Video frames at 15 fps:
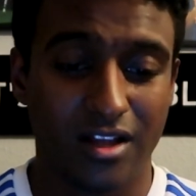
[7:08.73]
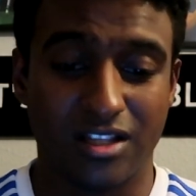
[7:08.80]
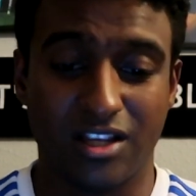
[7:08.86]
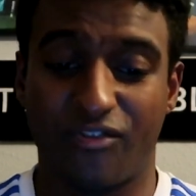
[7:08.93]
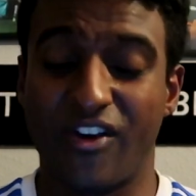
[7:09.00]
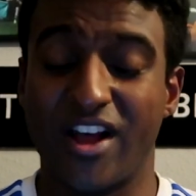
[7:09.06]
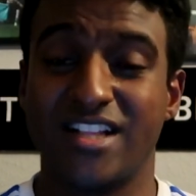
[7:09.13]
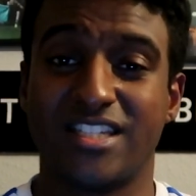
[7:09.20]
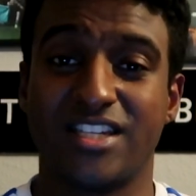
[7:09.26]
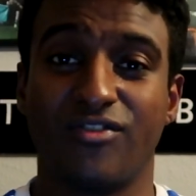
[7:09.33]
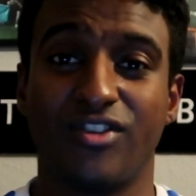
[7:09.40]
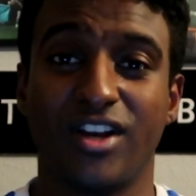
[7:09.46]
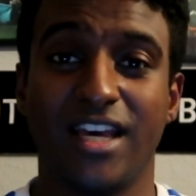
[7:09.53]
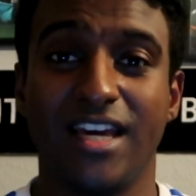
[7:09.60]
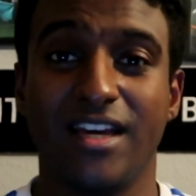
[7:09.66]

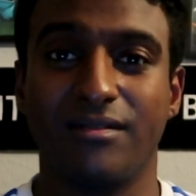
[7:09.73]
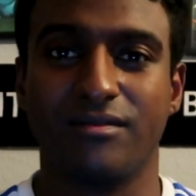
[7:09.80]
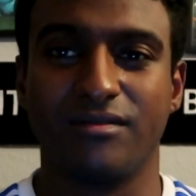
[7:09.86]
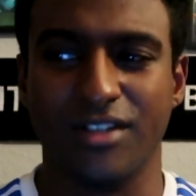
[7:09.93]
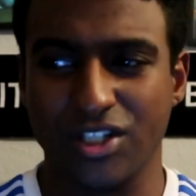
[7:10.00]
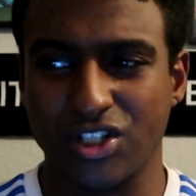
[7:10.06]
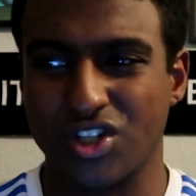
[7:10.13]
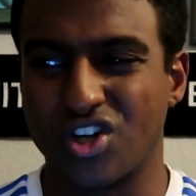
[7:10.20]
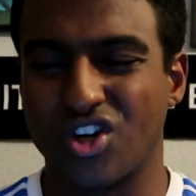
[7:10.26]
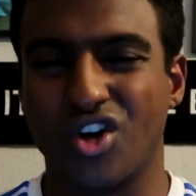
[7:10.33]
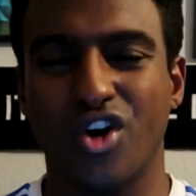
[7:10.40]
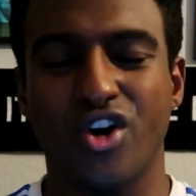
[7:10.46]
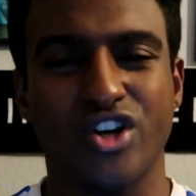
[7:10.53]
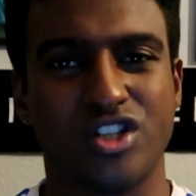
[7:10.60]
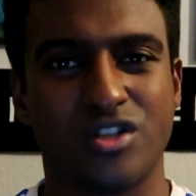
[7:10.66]
Defensively, he's
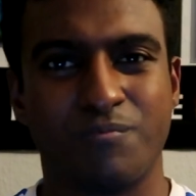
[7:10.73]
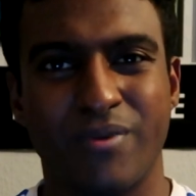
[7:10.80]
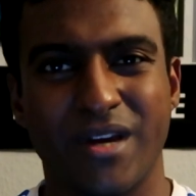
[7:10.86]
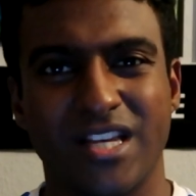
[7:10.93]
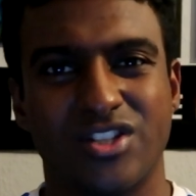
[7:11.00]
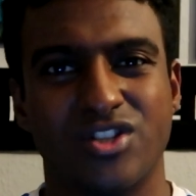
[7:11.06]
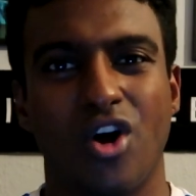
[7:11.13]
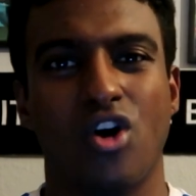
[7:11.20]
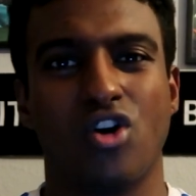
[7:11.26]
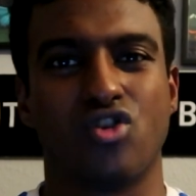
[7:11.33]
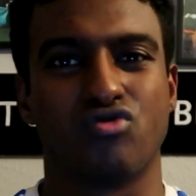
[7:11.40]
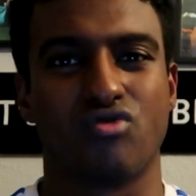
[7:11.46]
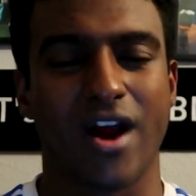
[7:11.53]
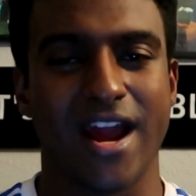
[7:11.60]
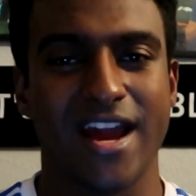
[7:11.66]
good, but he's not
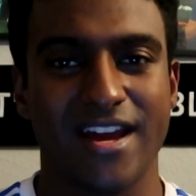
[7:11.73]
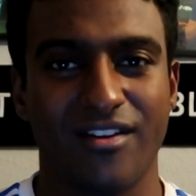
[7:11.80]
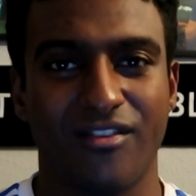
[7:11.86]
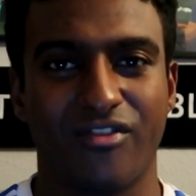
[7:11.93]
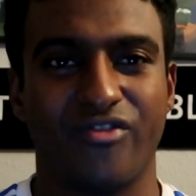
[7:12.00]
great.